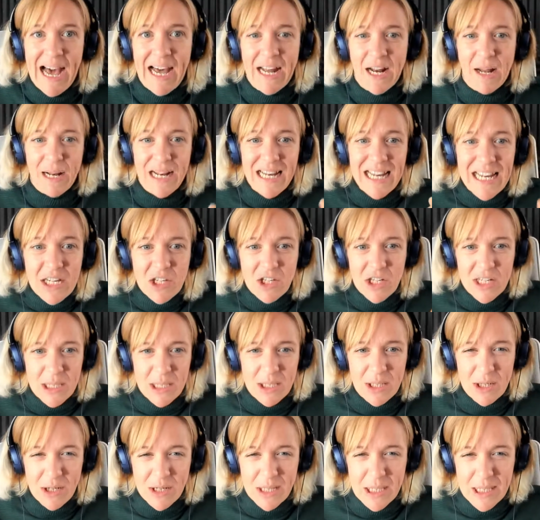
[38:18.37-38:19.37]
And I literally
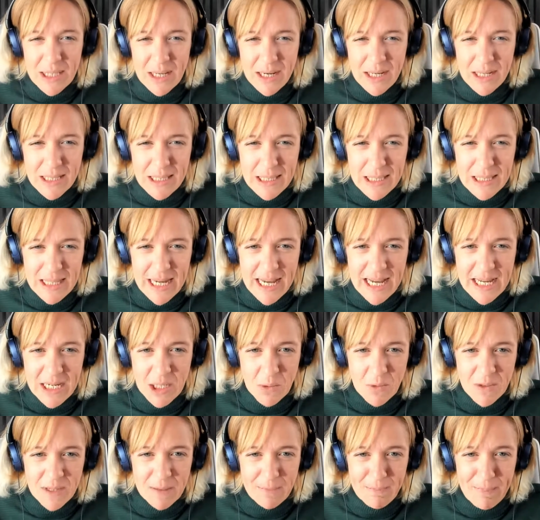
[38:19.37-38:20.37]
stood on the side of the
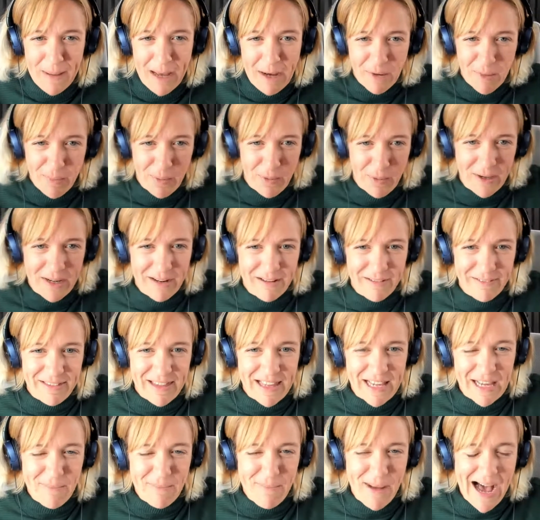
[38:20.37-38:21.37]
stage with the PowerPoint
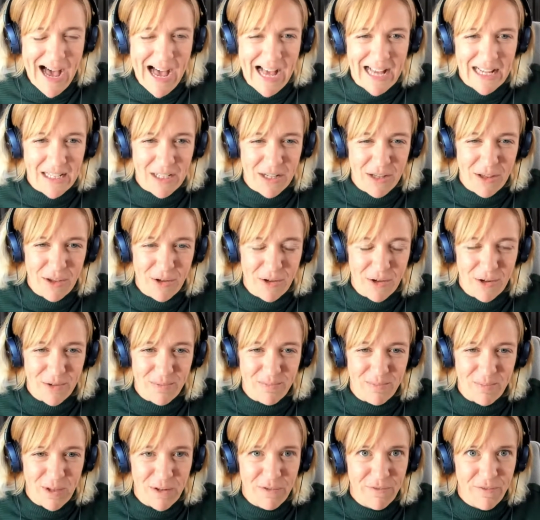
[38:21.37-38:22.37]
thing in my hand and
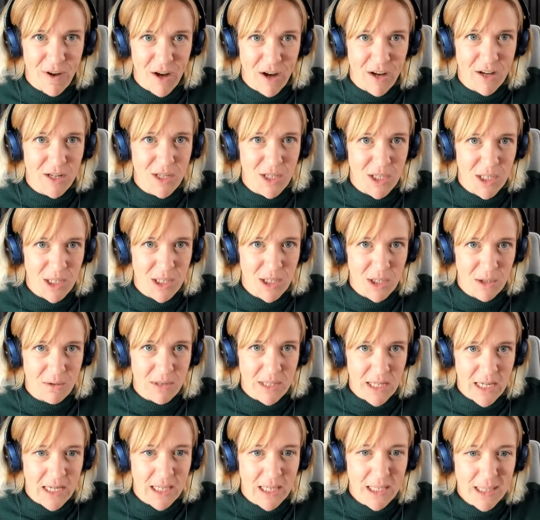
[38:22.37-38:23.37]
thought, you're fine, just do
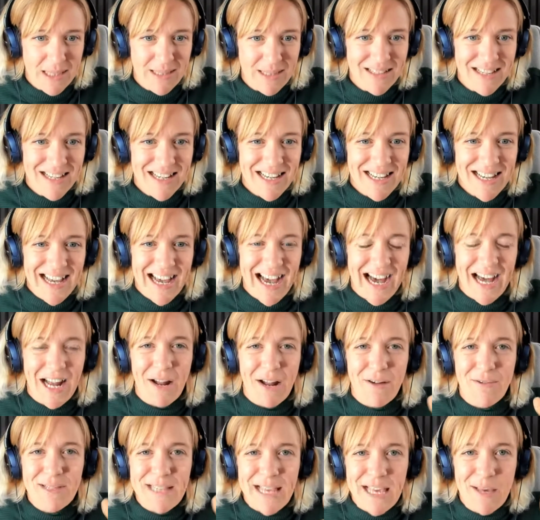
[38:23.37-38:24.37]
this and
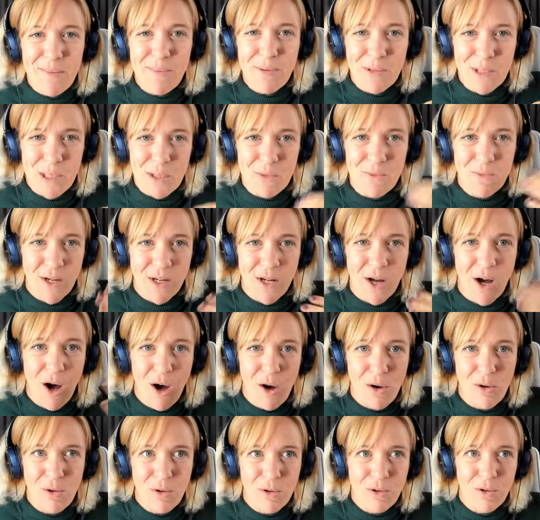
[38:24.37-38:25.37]
I was able to run a
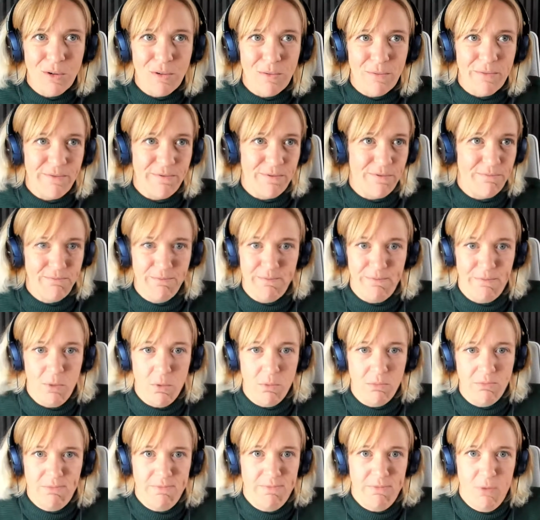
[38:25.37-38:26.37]
whole
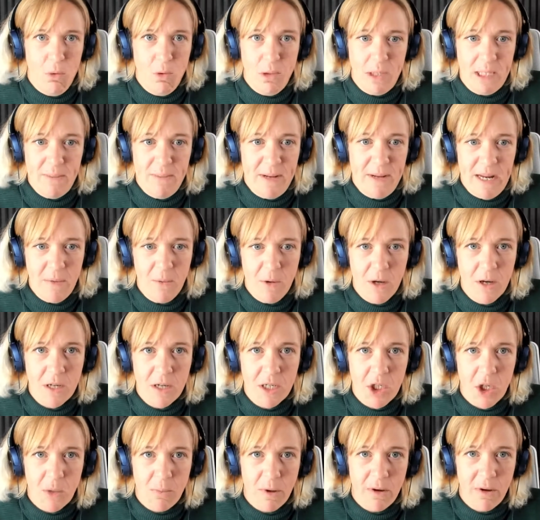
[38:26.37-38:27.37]
40 minute
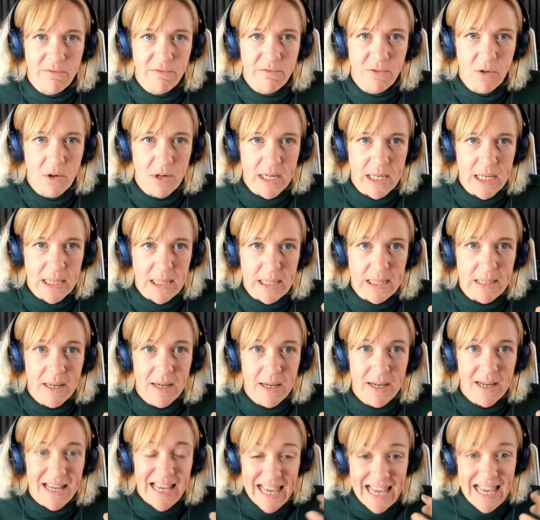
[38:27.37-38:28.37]
workshop on voice
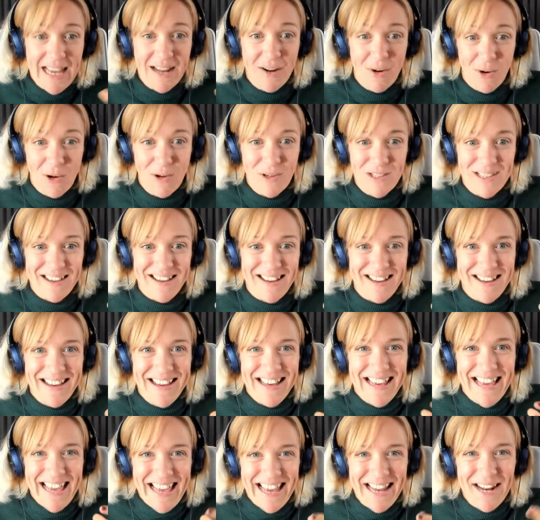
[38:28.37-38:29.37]
in order,
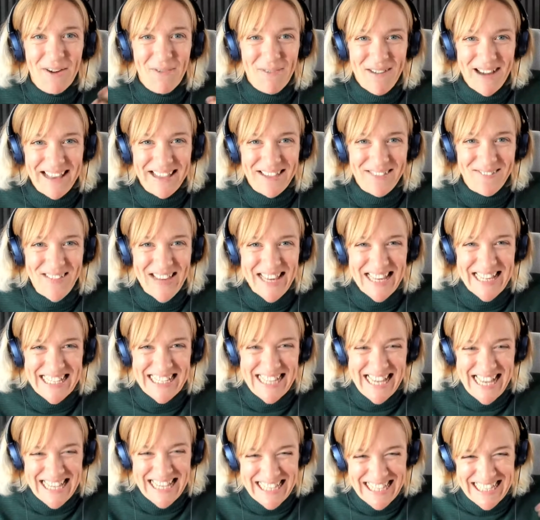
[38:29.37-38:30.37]
in a way that makes
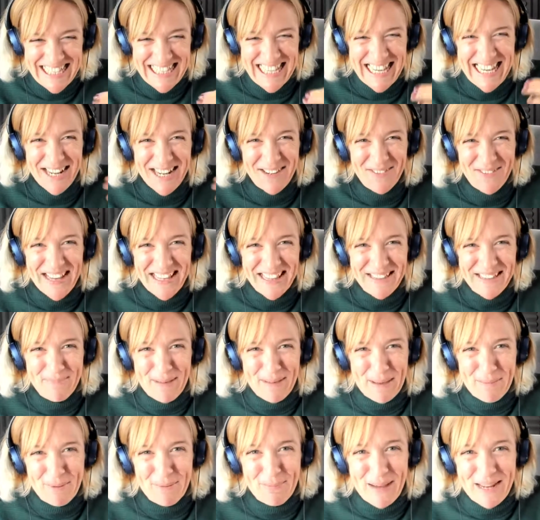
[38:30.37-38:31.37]
sense, in a way that
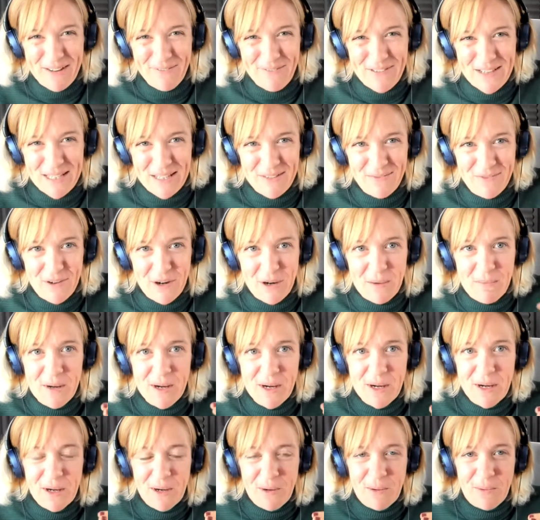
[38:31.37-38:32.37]
people benefited from
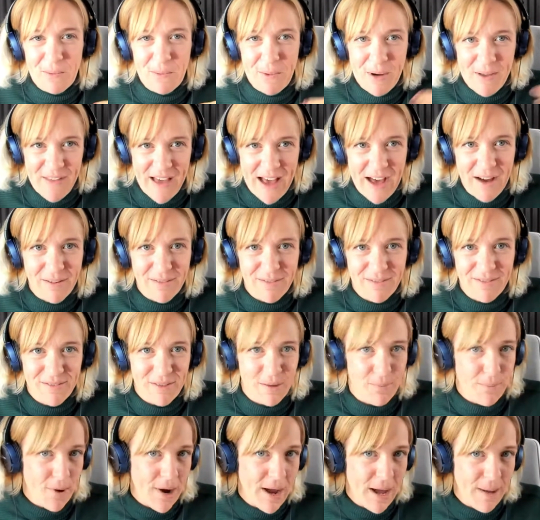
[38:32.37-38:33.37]
without
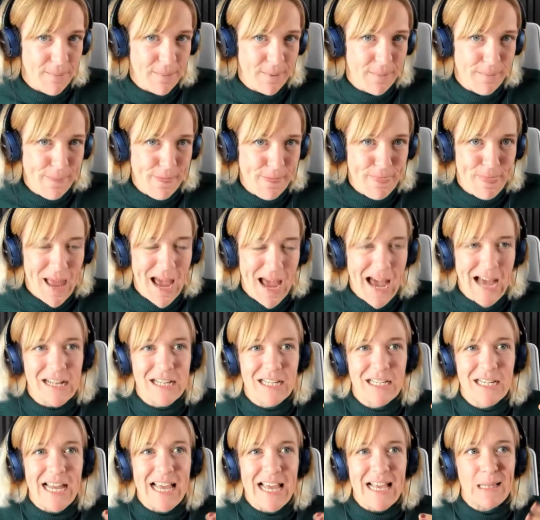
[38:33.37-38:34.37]
the prep.
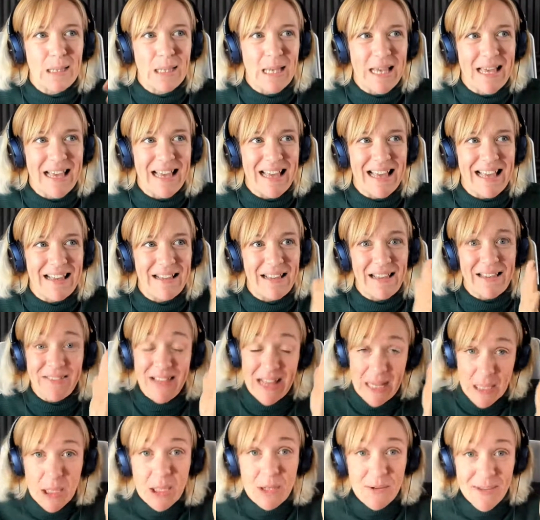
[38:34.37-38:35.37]
And it's it,
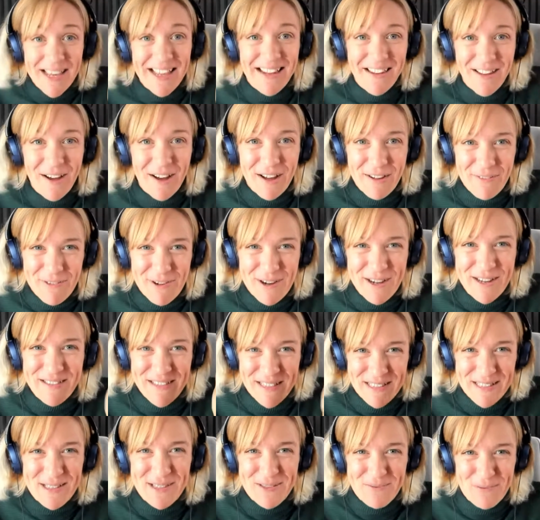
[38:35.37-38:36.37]
that's doing it live, right?
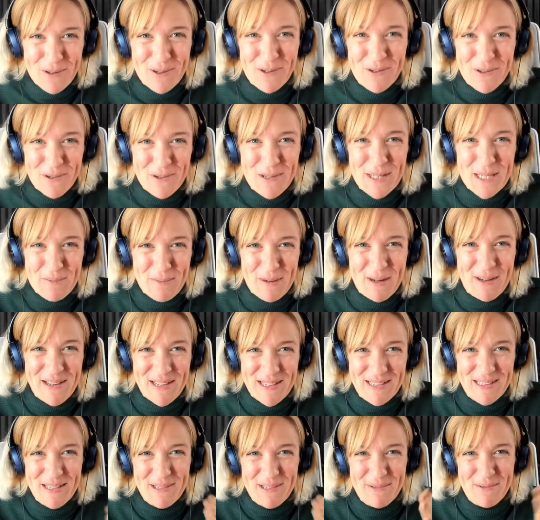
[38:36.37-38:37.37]
This is what your
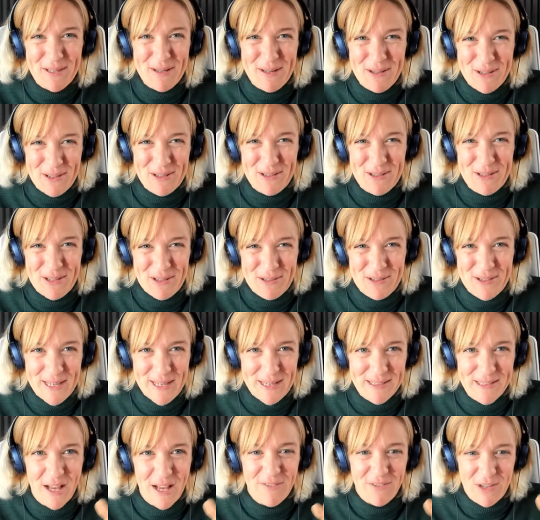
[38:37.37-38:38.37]
experience is when you do
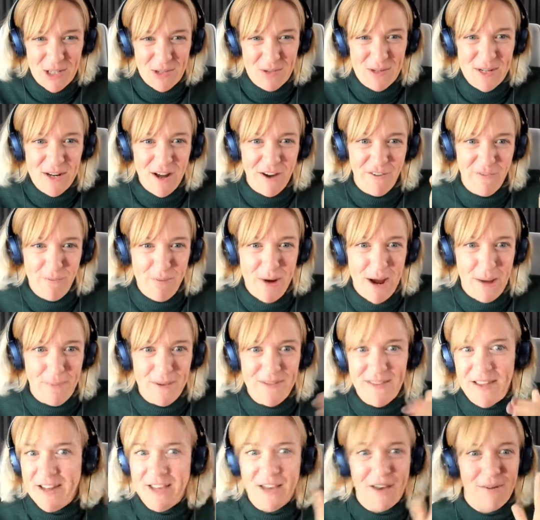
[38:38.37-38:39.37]
things live. You do enough prep
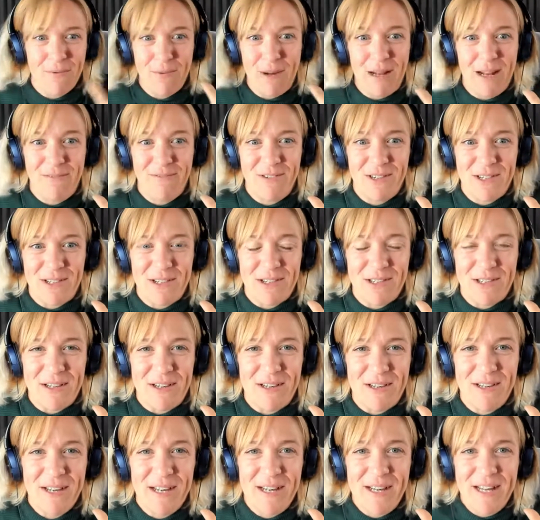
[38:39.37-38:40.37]
and then you go, well, I've just got
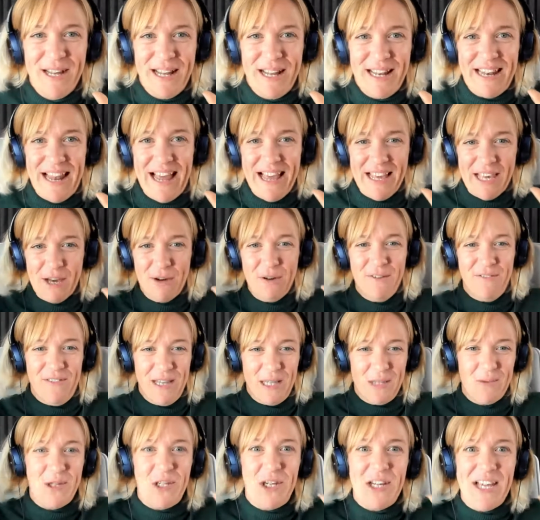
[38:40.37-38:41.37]
to let go of
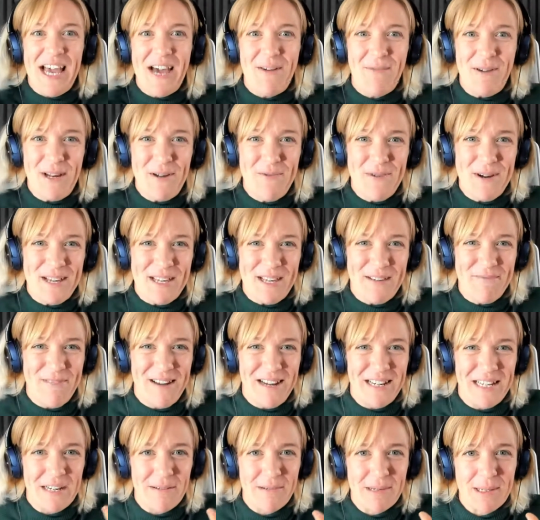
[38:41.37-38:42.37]
this, which you get when you work in
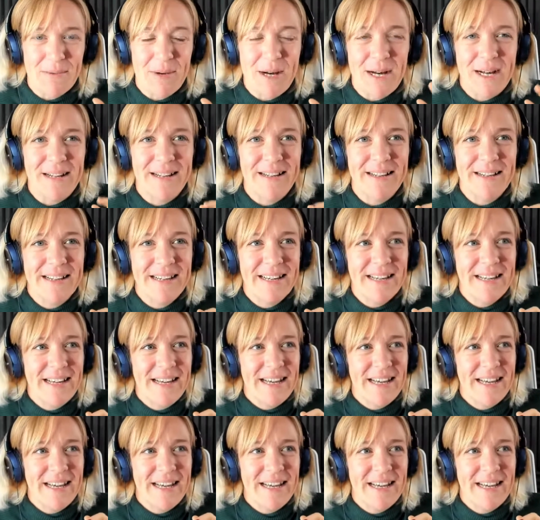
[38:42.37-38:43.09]
radio as well.